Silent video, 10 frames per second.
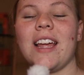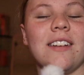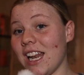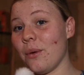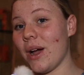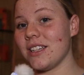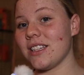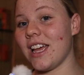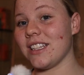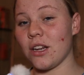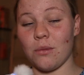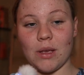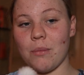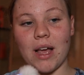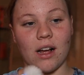Anyways, it's gonna
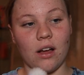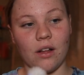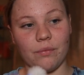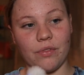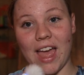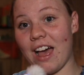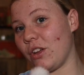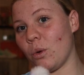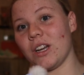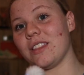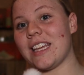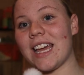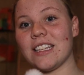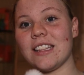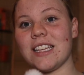be a banger. They're having one at the
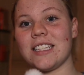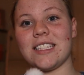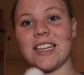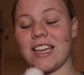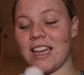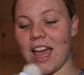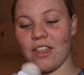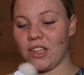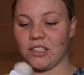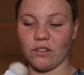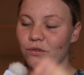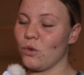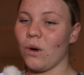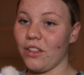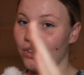end of this year, and there's a
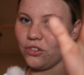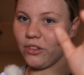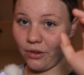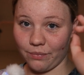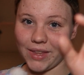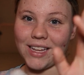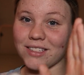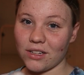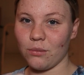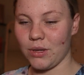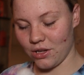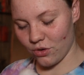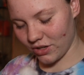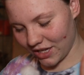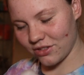few others, so it's gonna be
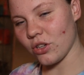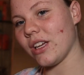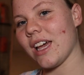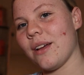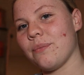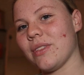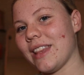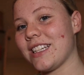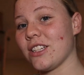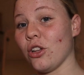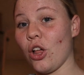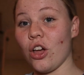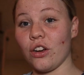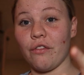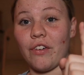good. It's okay. Lesson
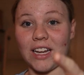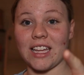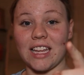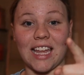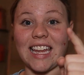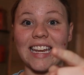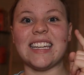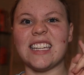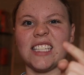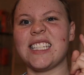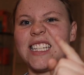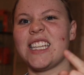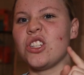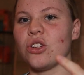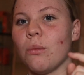learned. Fucking
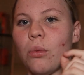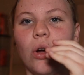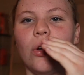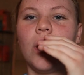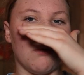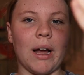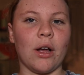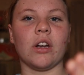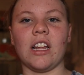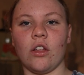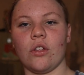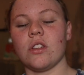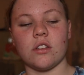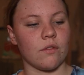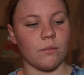indecision, bro. Oh my god, I learned
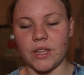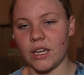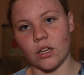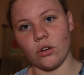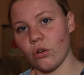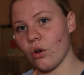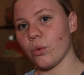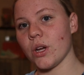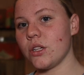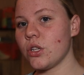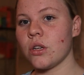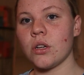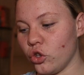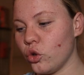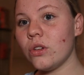this from Think and Grow Rich.
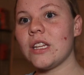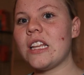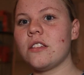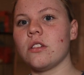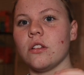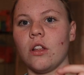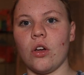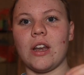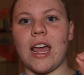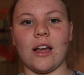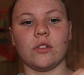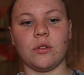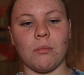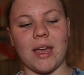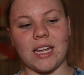You need to learn how
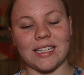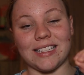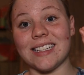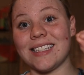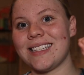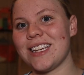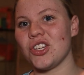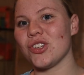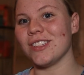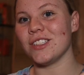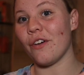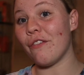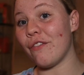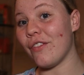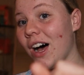to make decisions
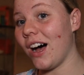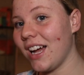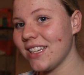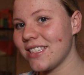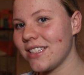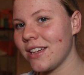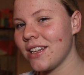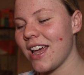fast